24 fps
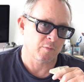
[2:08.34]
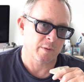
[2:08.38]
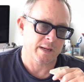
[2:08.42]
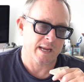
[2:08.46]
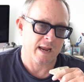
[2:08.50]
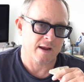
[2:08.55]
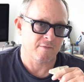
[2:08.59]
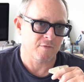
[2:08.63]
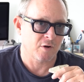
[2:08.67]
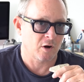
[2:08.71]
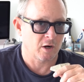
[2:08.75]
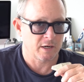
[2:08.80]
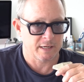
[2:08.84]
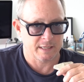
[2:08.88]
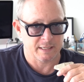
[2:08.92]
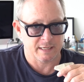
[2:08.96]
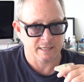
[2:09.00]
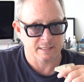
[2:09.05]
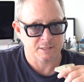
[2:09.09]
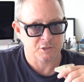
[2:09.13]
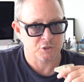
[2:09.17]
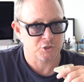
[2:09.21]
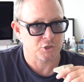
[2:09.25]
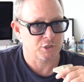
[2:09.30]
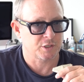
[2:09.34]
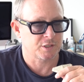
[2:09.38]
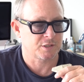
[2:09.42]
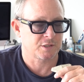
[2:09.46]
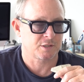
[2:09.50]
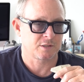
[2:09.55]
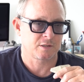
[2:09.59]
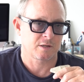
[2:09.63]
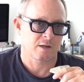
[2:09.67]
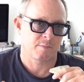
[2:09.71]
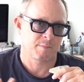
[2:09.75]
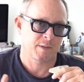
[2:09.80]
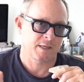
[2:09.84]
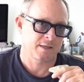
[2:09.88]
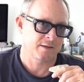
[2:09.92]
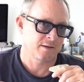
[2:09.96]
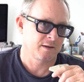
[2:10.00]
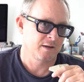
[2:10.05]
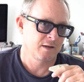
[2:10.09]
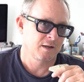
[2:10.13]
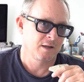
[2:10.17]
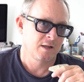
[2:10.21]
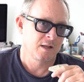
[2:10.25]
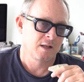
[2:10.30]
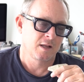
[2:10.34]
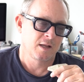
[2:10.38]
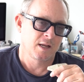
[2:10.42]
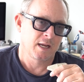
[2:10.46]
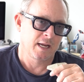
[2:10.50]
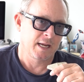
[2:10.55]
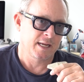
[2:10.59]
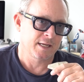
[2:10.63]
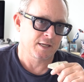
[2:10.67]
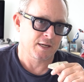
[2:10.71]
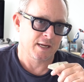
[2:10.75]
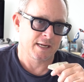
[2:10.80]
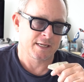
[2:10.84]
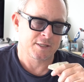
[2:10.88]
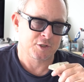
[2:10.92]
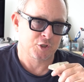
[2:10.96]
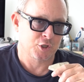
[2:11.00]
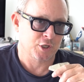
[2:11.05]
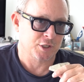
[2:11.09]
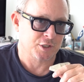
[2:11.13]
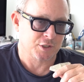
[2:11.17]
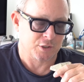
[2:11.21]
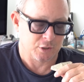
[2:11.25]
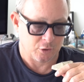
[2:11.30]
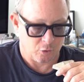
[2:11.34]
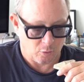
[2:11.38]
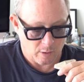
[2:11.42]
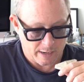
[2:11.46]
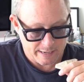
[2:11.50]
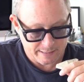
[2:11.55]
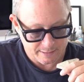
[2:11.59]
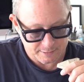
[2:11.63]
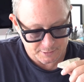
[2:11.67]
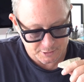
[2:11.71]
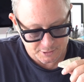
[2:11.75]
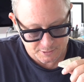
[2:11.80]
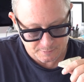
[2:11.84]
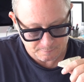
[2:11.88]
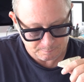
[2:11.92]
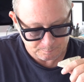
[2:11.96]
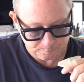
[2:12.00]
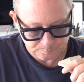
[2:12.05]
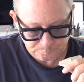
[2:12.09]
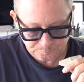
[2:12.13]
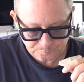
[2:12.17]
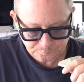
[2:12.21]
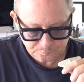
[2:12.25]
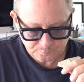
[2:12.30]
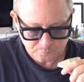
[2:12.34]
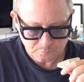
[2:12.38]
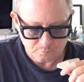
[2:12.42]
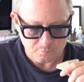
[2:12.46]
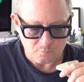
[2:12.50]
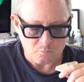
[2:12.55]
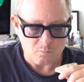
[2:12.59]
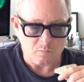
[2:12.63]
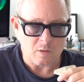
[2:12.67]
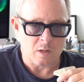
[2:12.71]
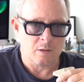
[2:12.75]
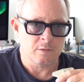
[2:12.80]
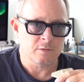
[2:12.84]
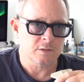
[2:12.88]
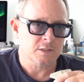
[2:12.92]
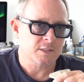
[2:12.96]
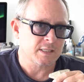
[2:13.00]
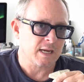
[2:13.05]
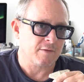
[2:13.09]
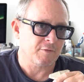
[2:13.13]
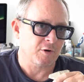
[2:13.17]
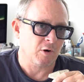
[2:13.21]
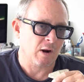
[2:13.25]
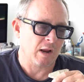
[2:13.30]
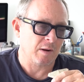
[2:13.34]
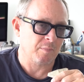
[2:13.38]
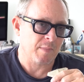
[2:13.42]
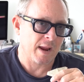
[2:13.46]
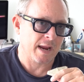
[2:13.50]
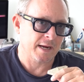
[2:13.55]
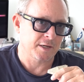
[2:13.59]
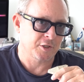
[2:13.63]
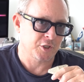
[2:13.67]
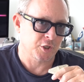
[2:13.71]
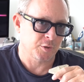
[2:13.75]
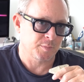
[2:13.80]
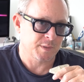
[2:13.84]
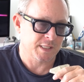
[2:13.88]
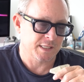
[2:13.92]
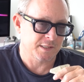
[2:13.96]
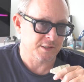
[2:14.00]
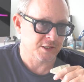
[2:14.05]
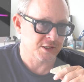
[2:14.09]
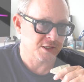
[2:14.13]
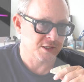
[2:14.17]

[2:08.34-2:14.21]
that we have on it, it's just, I mean, it's just the greatest. 7-round mag tubes in